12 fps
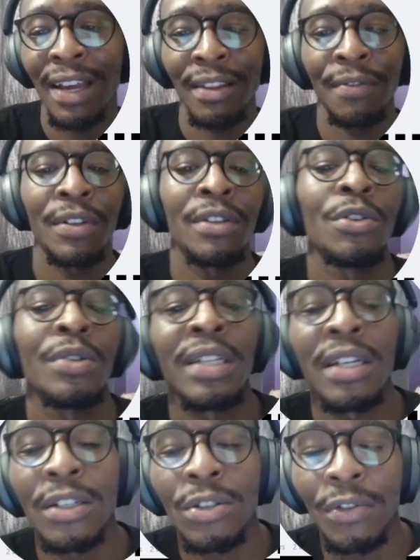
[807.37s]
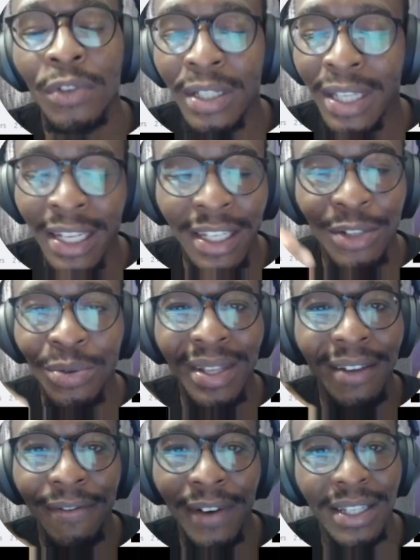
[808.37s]
other video generation software, I just use
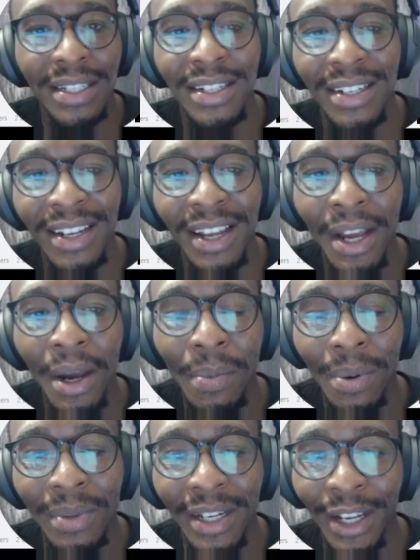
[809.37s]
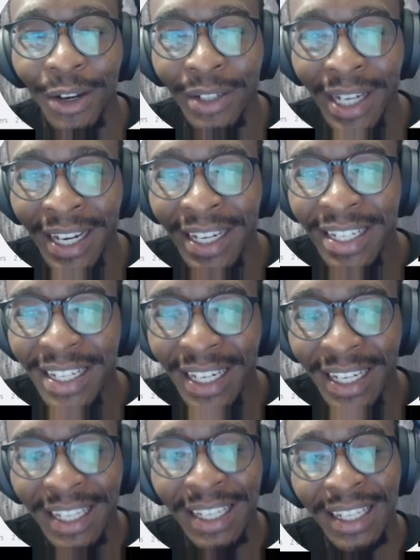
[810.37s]
the first from that I got. I didn't
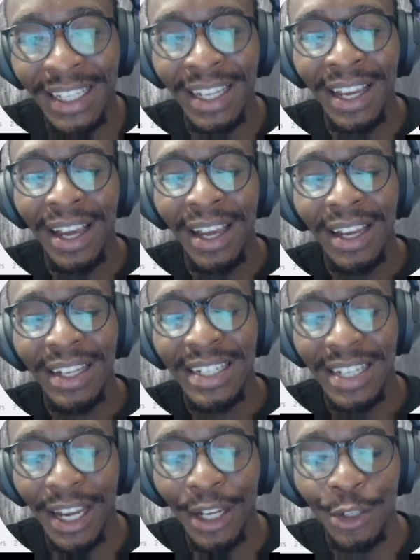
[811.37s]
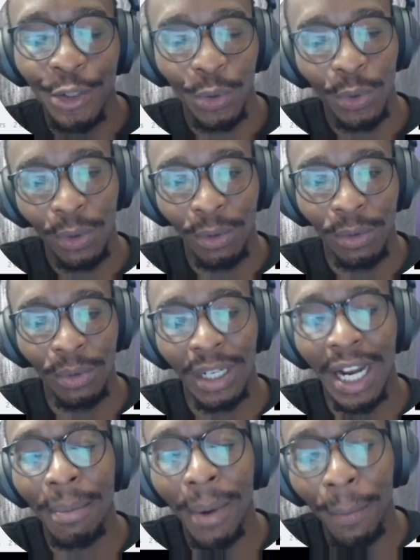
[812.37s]
really try to
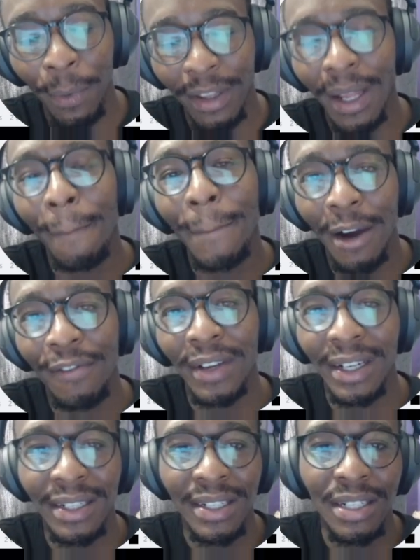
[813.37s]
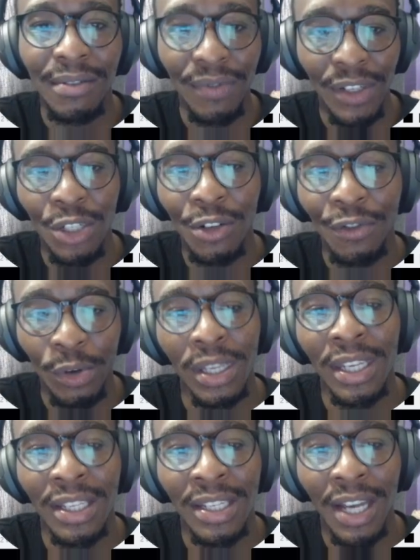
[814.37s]
come up with a perfect video for
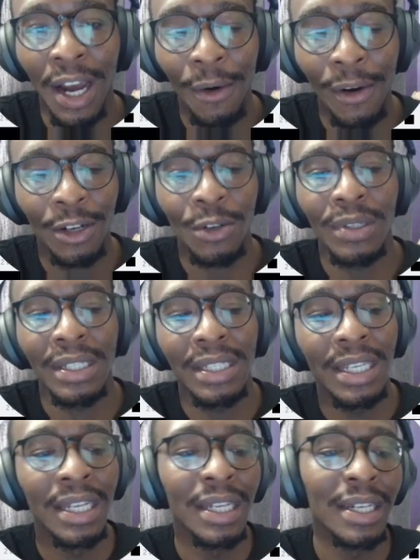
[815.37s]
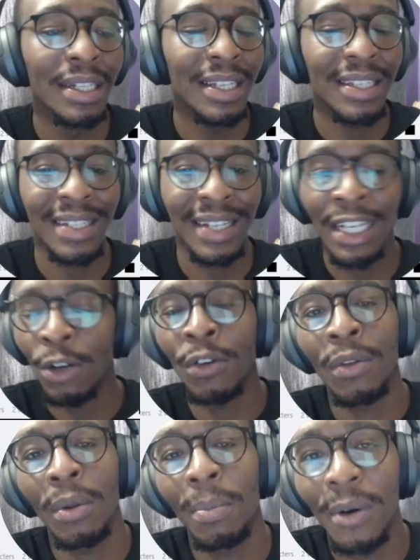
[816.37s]
each. I wanted to see just right out
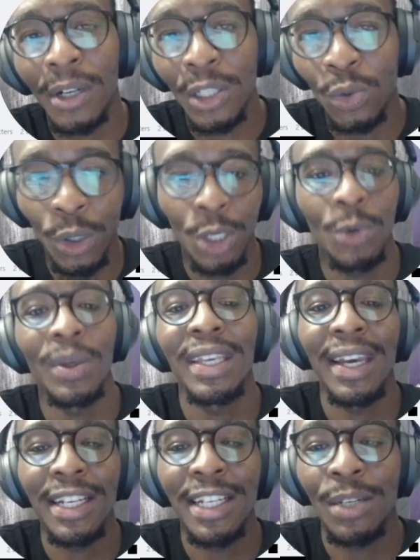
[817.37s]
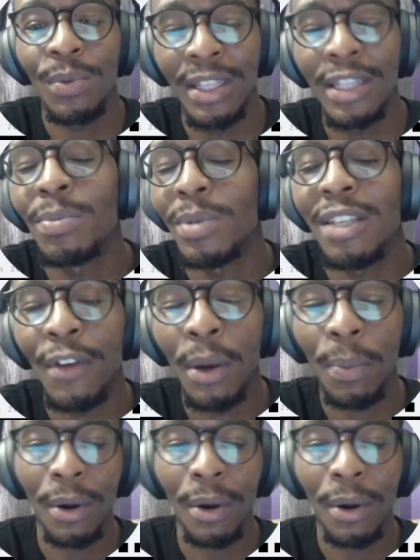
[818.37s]
of the box, what do we get with this specific